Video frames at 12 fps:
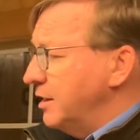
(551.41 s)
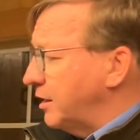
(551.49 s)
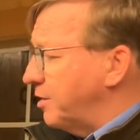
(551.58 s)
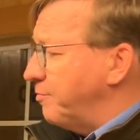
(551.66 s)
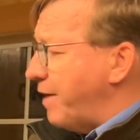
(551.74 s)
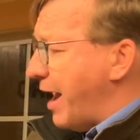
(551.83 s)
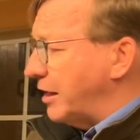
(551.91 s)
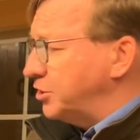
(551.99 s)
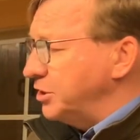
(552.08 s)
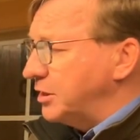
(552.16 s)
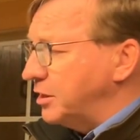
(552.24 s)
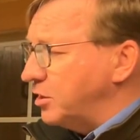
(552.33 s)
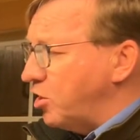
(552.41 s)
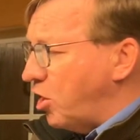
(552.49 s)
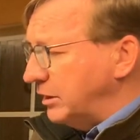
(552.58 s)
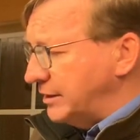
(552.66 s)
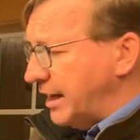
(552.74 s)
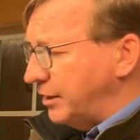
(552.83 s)
Compaction can
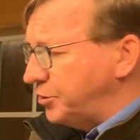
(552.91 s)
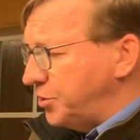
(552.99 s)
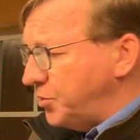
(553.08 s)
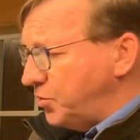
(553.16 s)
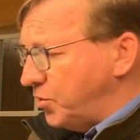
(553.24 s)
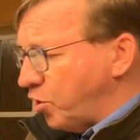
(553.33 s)
cause that too.